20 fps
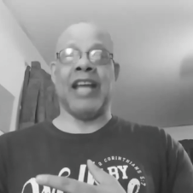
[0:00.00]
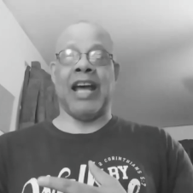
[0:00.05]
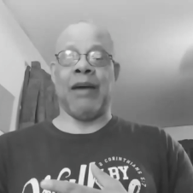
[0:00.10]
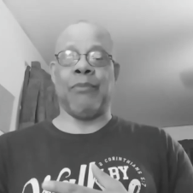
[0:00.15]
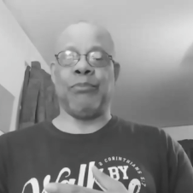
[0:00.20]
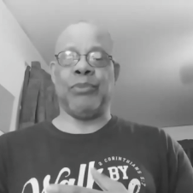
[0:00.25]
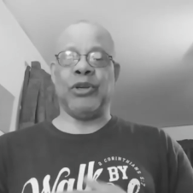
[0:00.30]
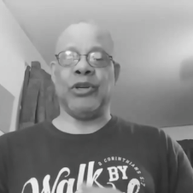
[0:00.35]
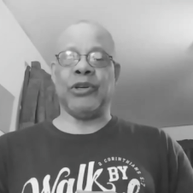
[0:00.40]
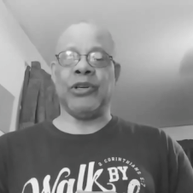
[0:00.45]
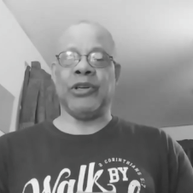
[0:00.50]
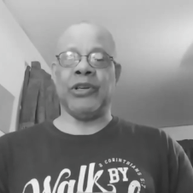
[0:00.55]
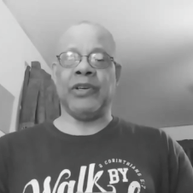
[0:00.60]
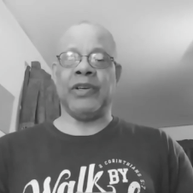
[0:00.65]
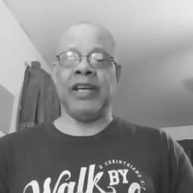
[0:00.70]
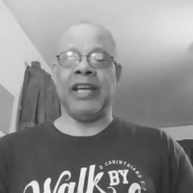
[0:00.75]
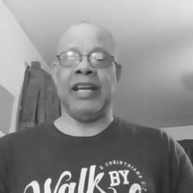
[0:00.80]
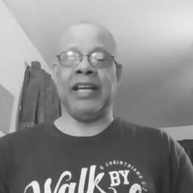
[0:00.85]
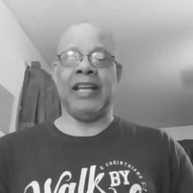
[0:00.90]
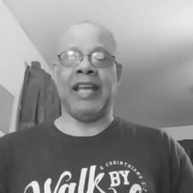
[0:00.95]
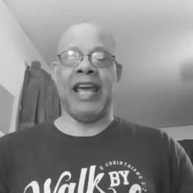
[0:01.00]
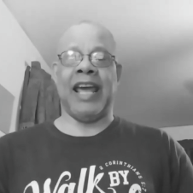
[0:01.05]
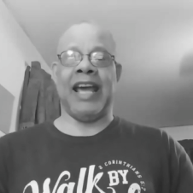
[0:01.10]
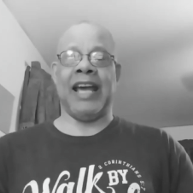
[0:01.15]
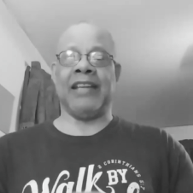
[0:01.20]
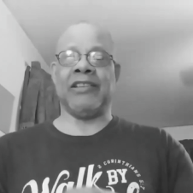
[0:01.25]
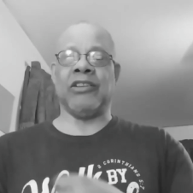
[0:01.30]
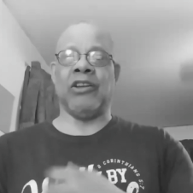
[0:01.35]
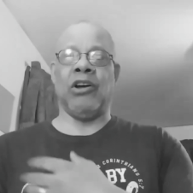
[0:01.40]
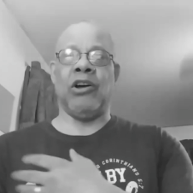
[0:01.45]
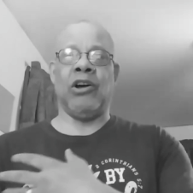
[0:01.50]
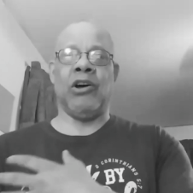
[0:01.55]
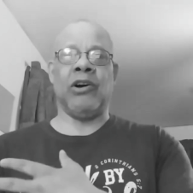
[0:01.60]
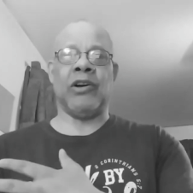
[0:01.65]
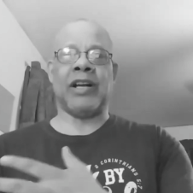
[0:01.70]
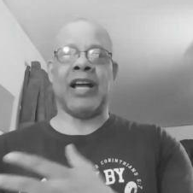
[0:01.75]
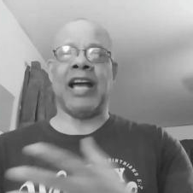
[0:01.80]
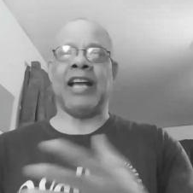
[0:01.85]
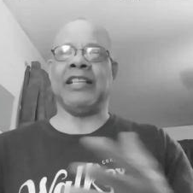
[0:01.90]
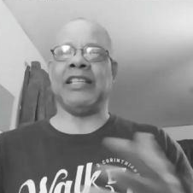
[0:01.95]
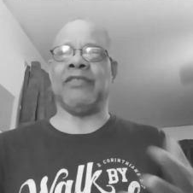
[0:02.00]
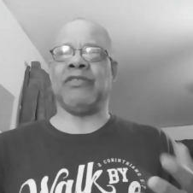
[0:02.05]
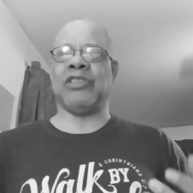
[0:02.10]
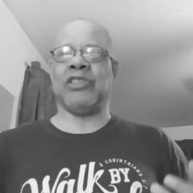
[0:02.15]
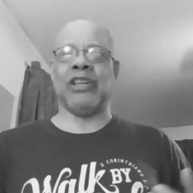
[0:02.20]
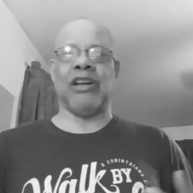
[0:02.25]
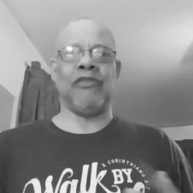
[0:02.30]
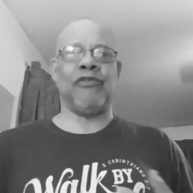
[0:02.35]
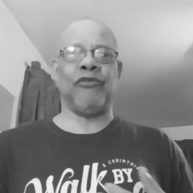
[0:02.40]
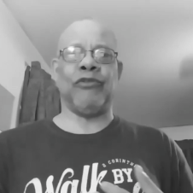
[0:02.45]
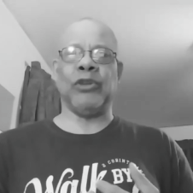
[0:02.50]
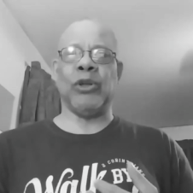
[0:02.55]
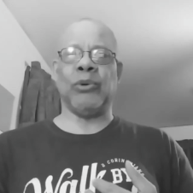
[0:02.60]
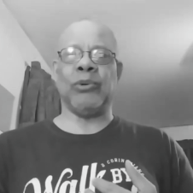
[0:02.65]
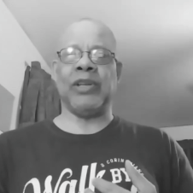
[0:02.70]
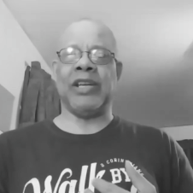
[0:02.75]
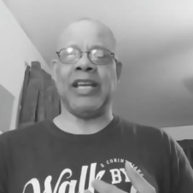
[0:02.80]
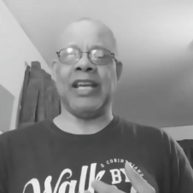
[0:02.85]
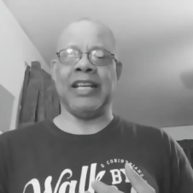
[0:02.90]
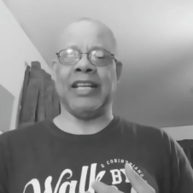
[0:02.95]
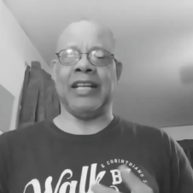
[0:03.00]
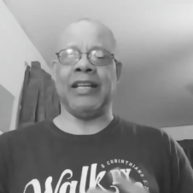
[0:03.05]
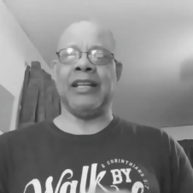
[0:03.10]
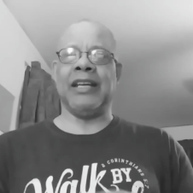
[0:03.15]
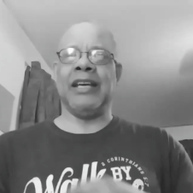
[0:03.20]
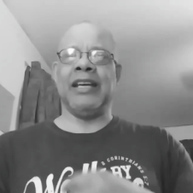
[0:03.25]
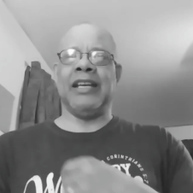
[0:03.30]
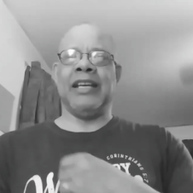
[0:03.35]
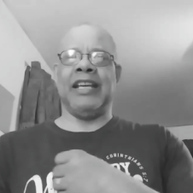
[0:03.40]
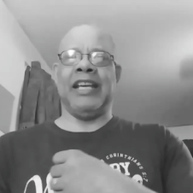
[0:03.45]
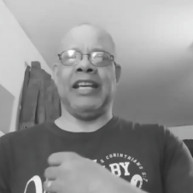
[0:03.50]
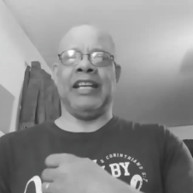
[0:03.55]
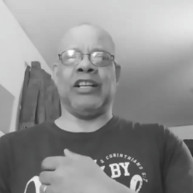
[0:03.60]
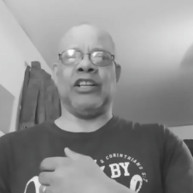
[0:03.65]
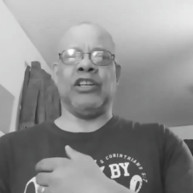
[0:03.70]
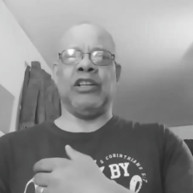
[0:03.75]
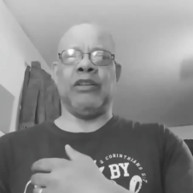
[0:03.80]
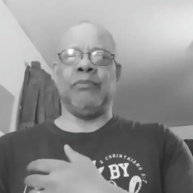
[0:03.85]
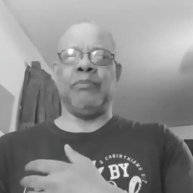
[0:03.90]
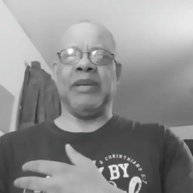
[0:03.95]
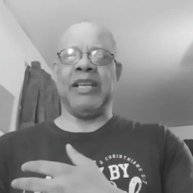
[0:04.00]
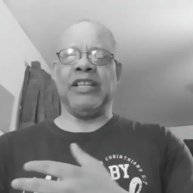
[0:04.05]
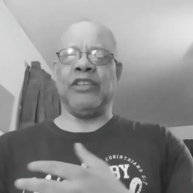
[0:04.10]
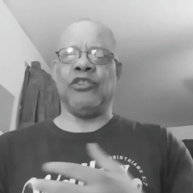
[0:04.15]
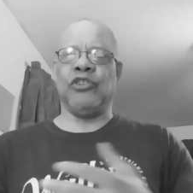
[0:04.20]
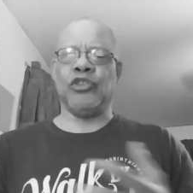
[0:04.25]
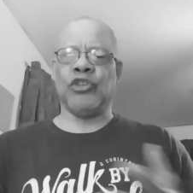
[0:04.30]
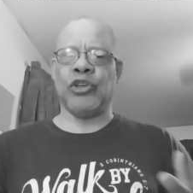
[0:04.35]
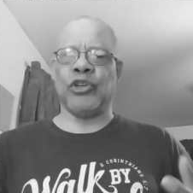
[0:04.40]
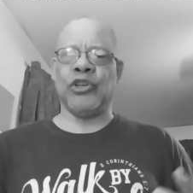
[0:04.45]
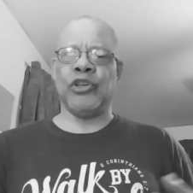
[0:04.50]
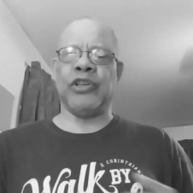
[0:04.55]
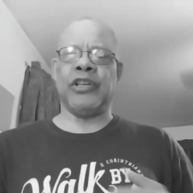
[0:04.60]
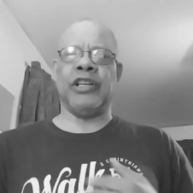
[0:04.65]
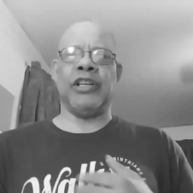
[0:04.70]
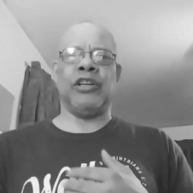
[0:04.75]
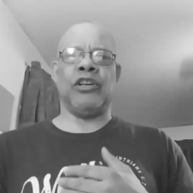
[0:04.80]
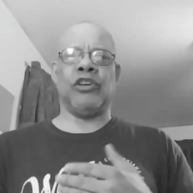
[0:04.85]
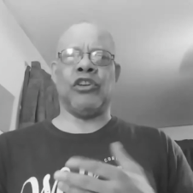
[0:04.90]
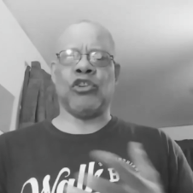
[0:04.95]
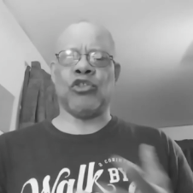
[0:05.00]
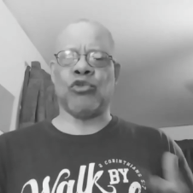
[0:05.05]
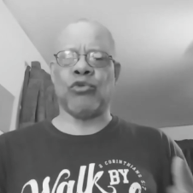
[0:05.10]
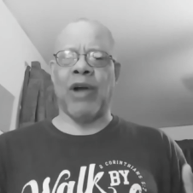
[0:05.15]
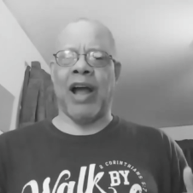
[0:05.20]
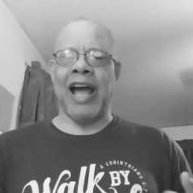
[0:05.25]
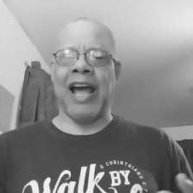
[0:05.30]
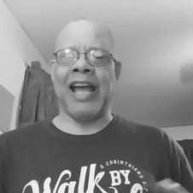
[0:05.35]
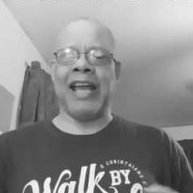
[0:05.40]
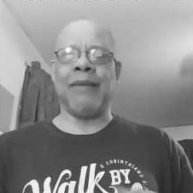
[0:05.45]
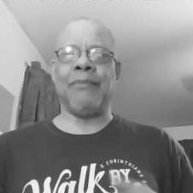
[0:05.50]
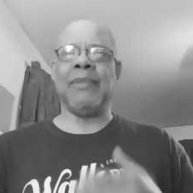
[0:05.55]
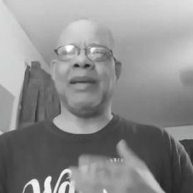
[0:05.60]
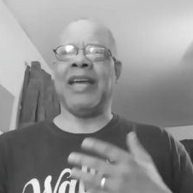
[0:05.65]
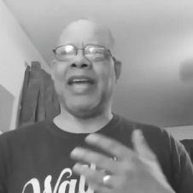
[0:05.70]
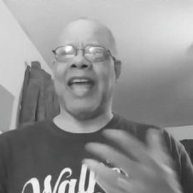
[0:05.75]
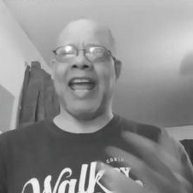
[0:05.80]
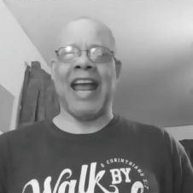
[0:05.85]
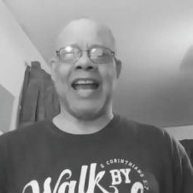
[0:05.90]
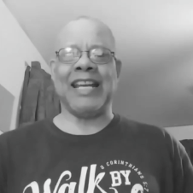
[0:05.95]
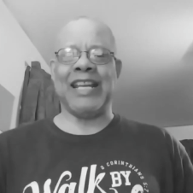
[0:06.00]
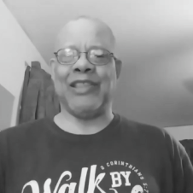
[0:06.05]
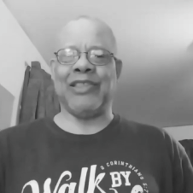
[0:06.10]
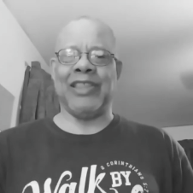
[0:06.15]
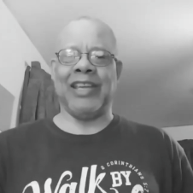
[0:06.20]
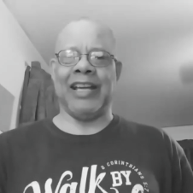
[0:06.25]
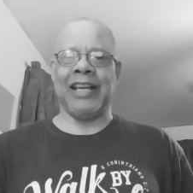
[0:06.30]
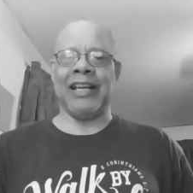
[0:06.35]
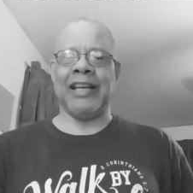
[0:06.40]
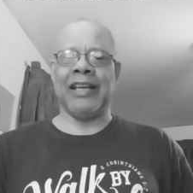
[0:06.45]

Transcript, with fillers: not pure. It has all kinds of stuff floating in it. It could be dirt, grime, anything.